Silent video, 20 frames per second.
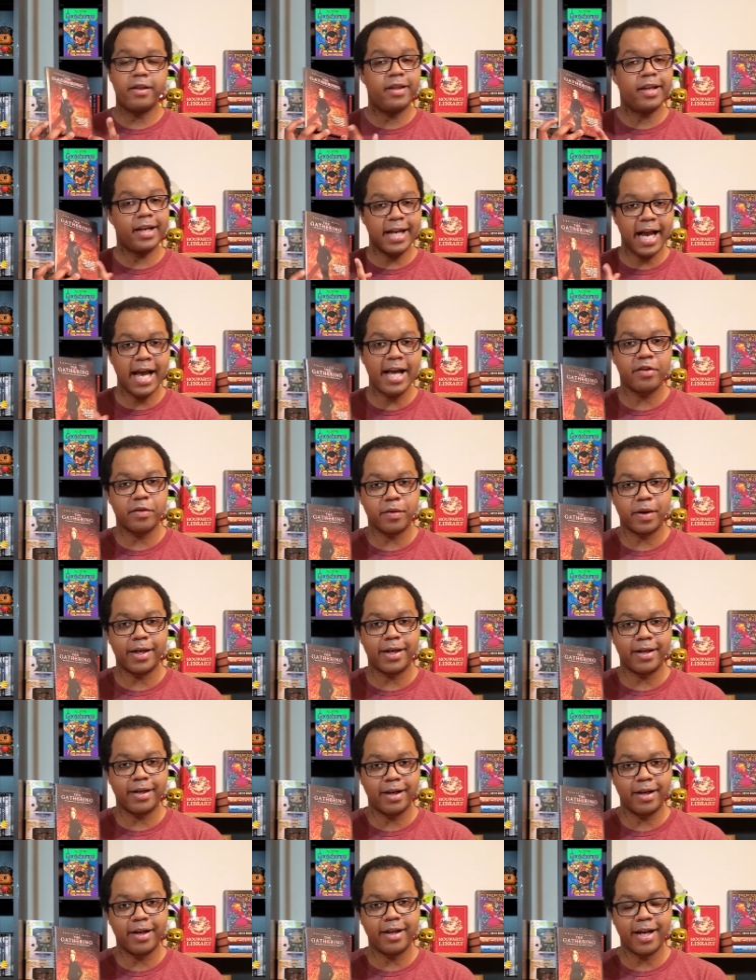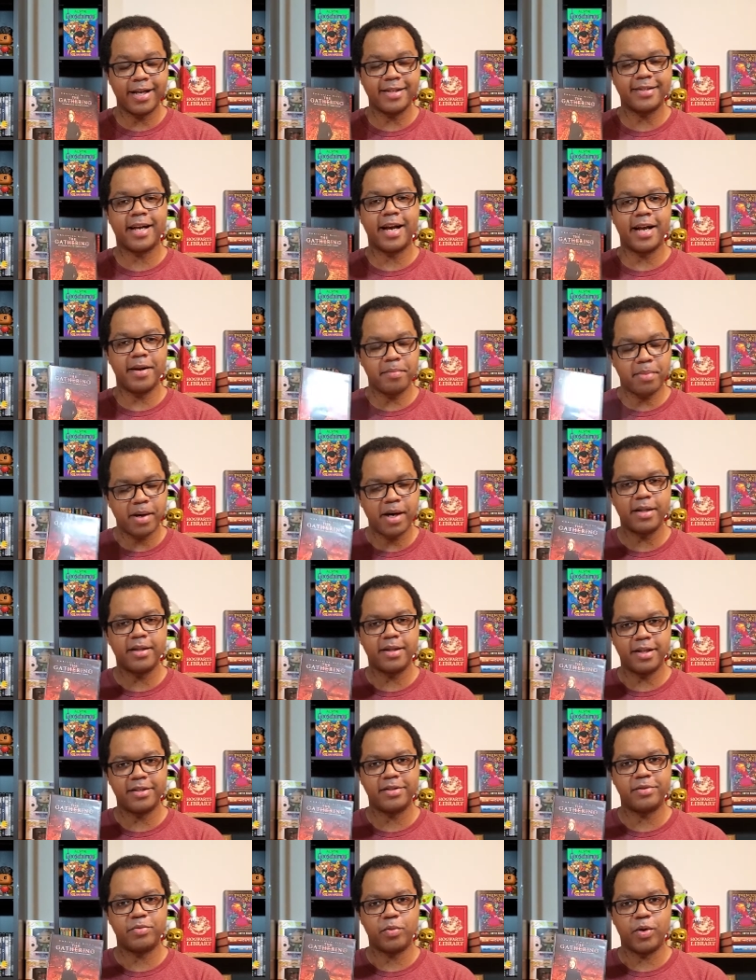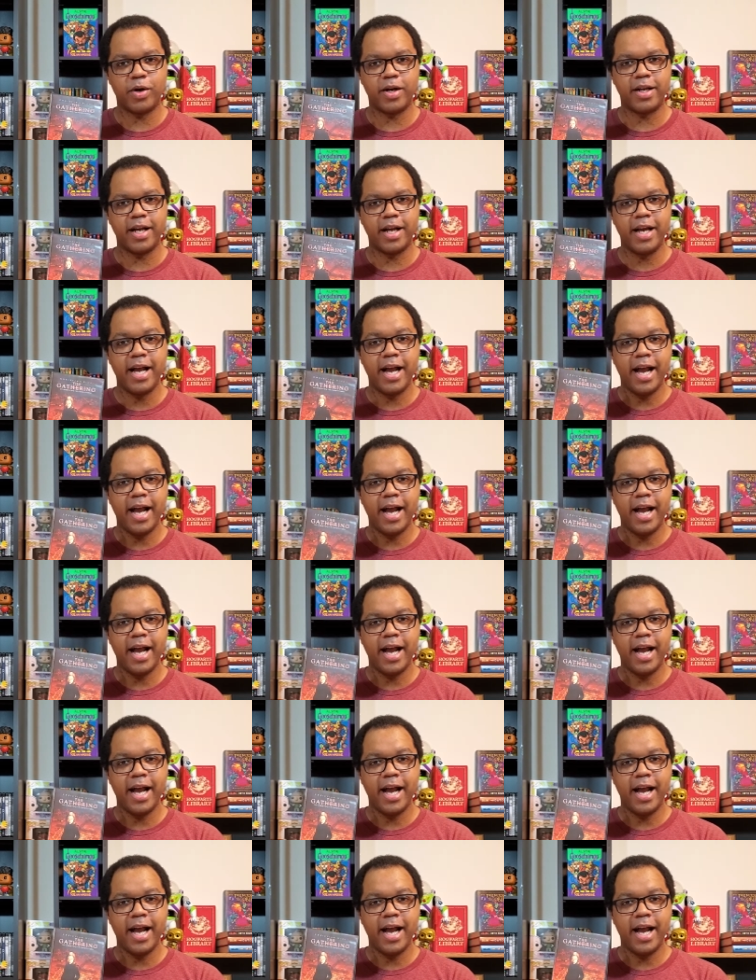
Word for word: The Gathering. Yes, I bought this one.